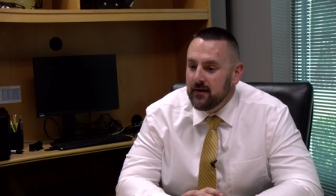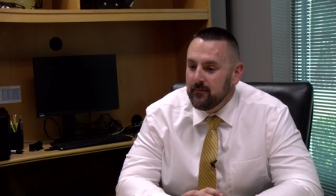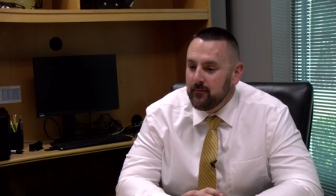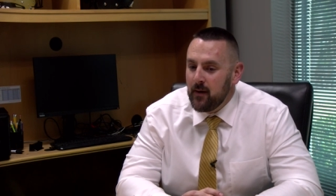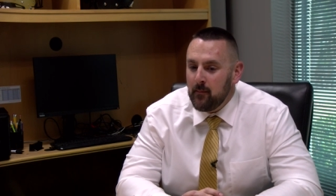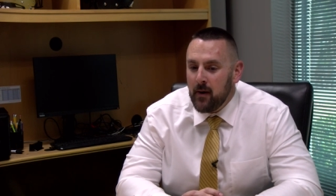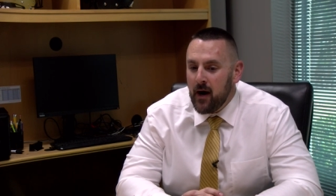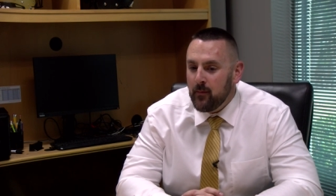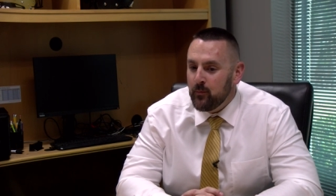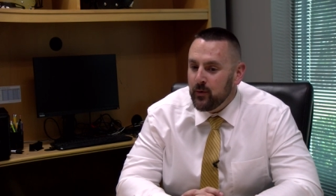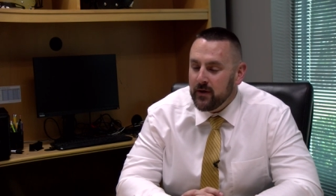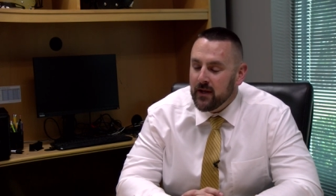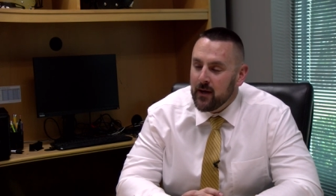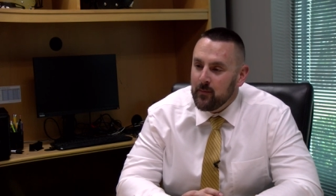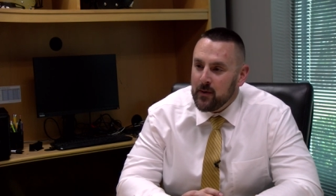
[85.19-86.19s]
my mom
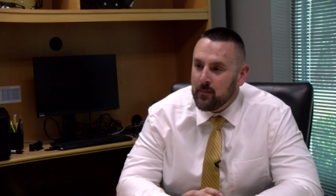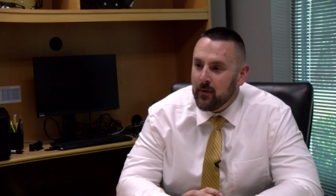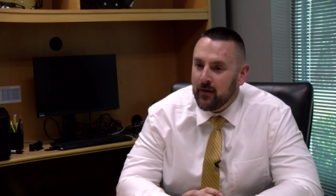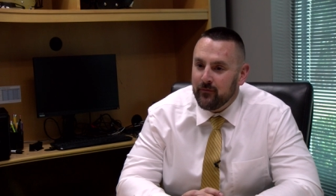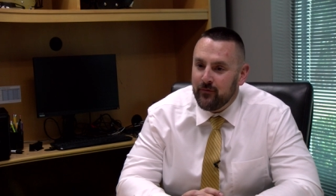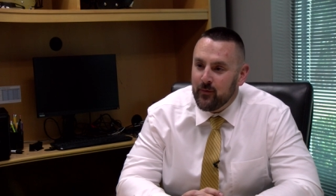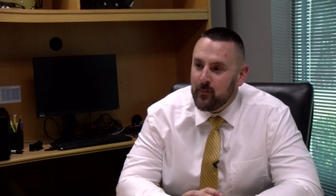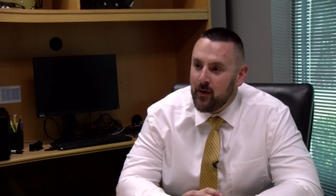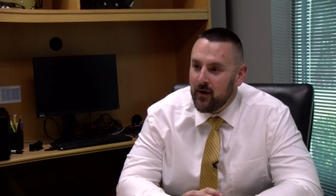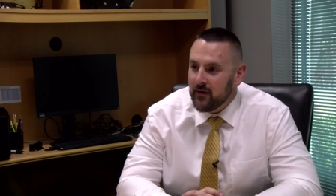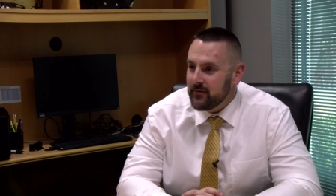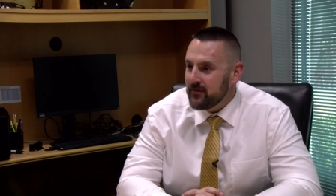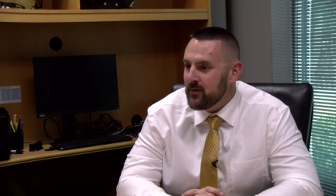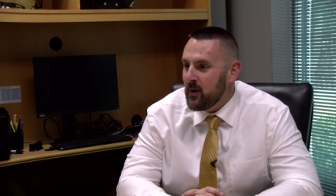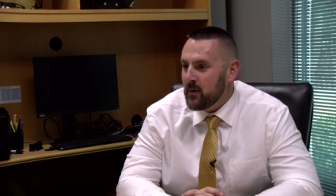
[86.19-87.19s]
wouldn't let me play football
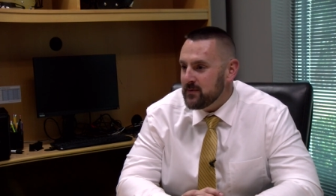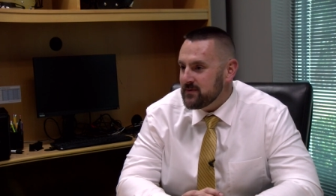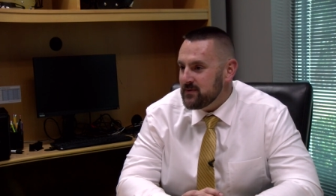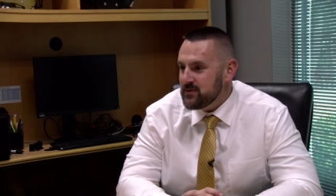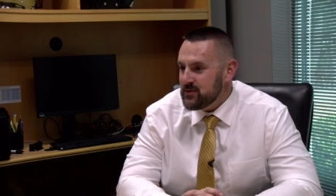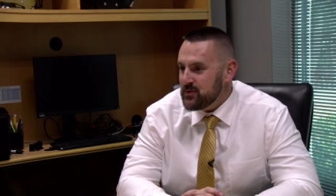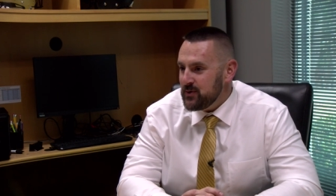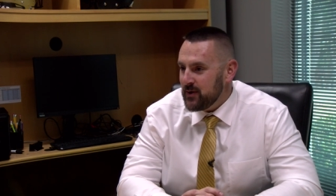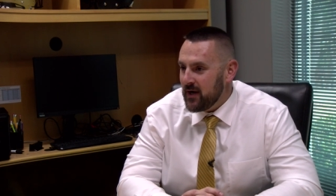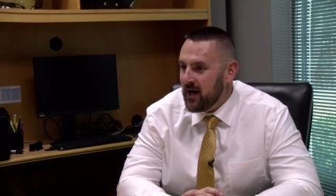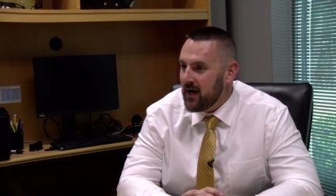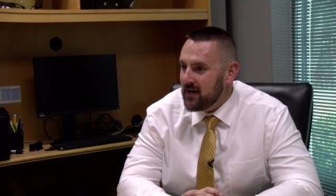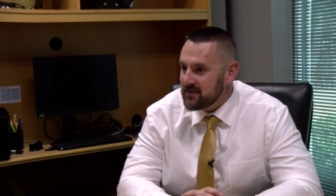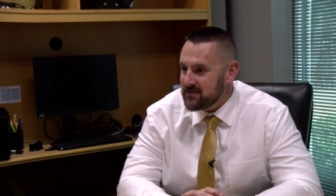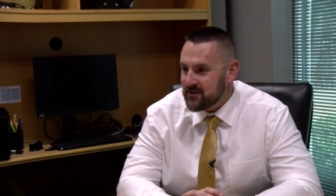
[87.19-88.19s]
until I was in junior
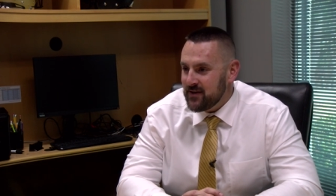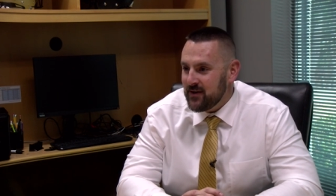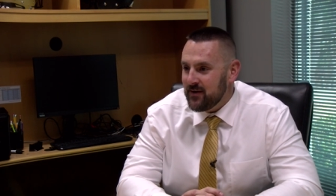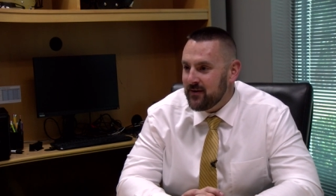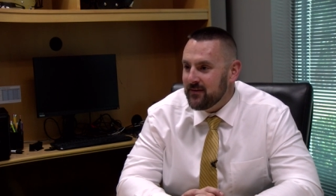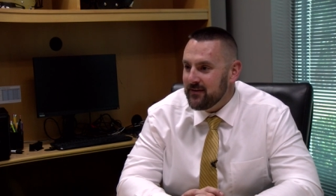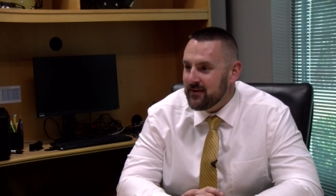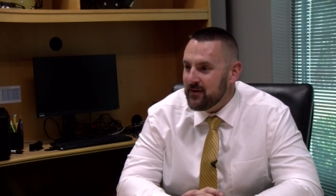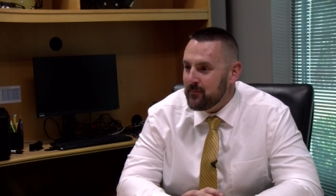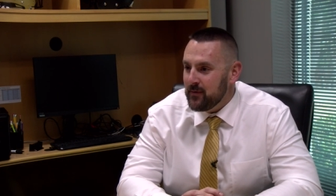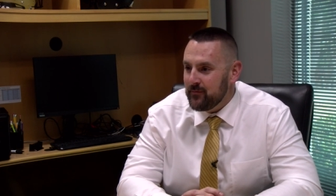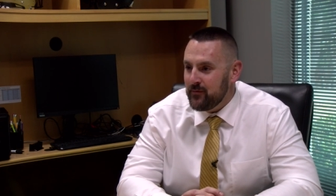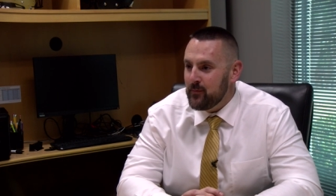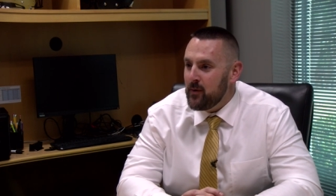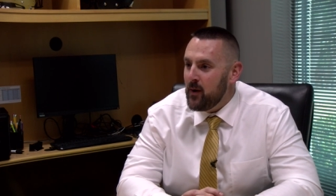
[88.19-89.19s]
high. So, you know,
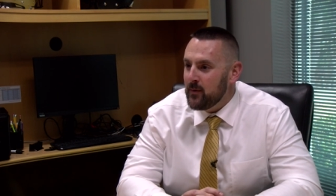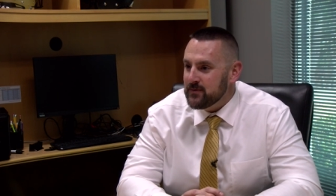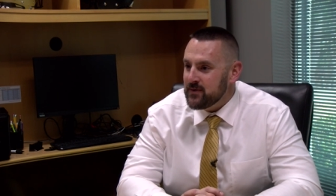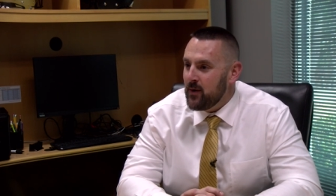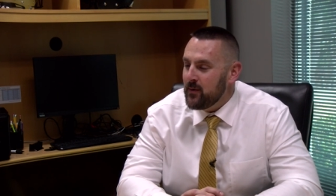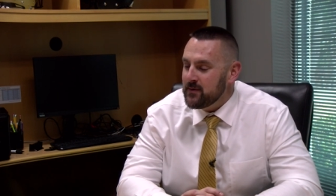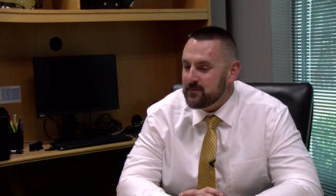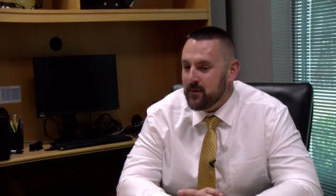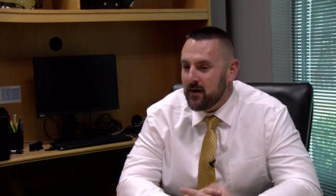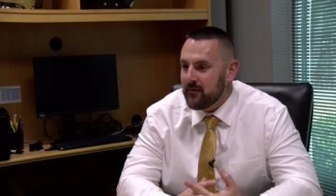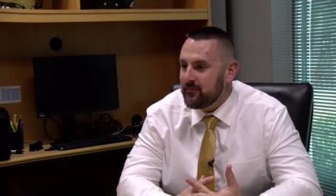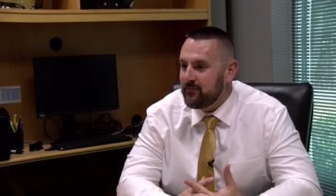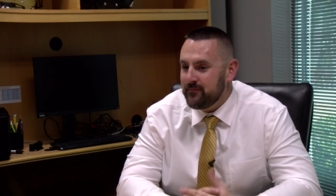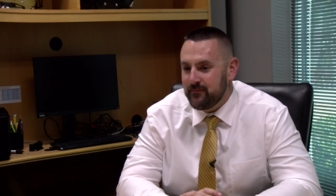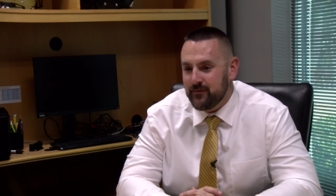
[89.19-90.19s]
but football was always my
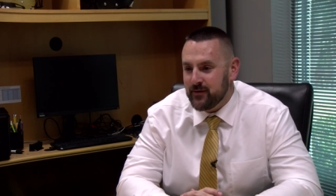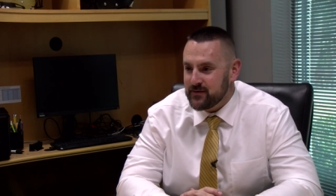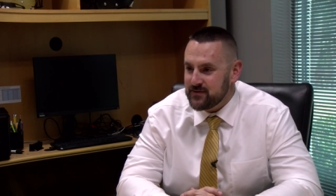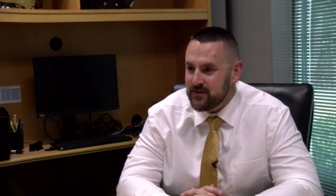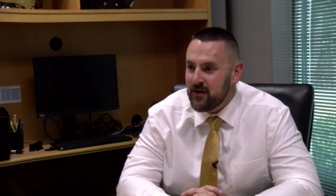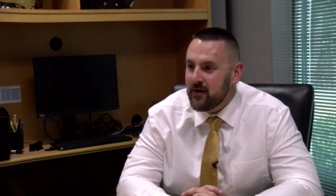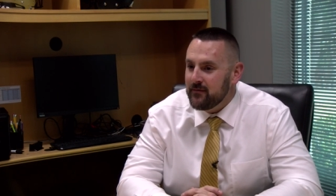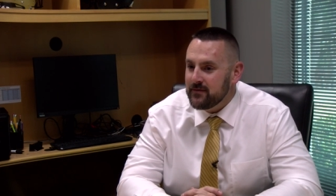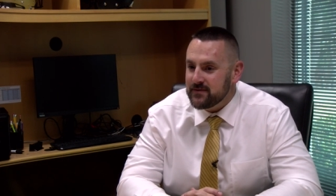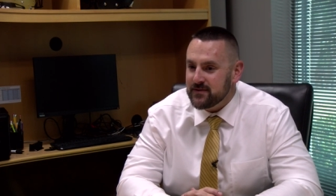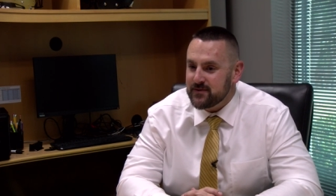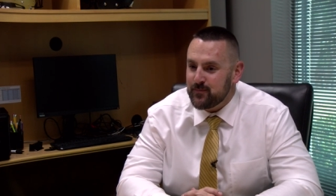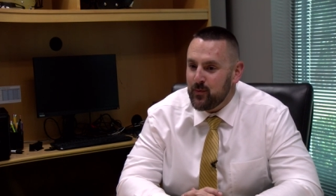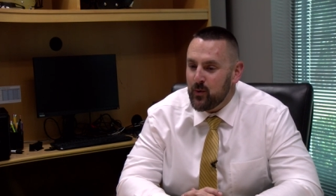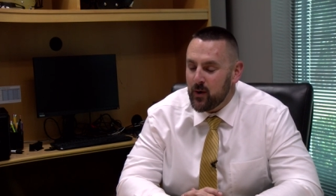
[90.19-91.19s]
first love as a
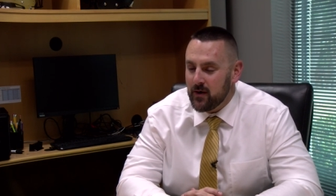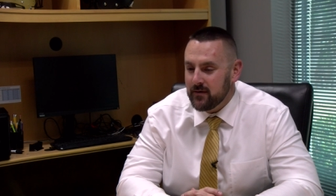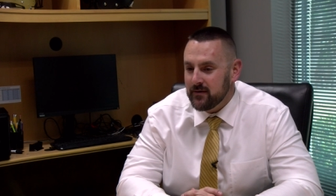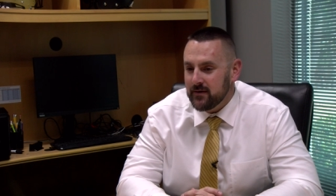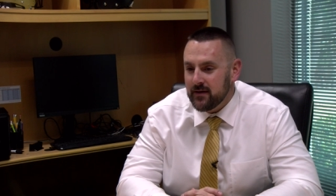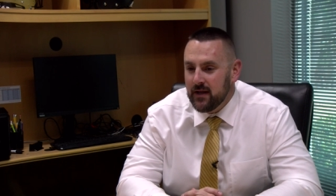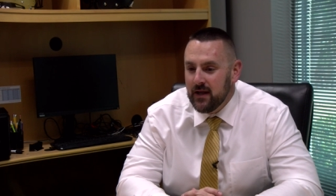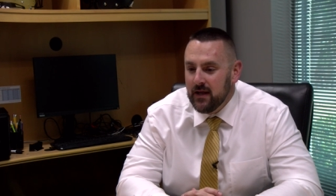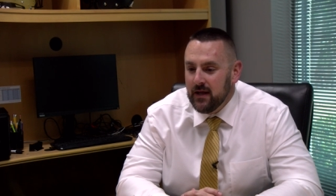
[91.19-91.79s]
sport and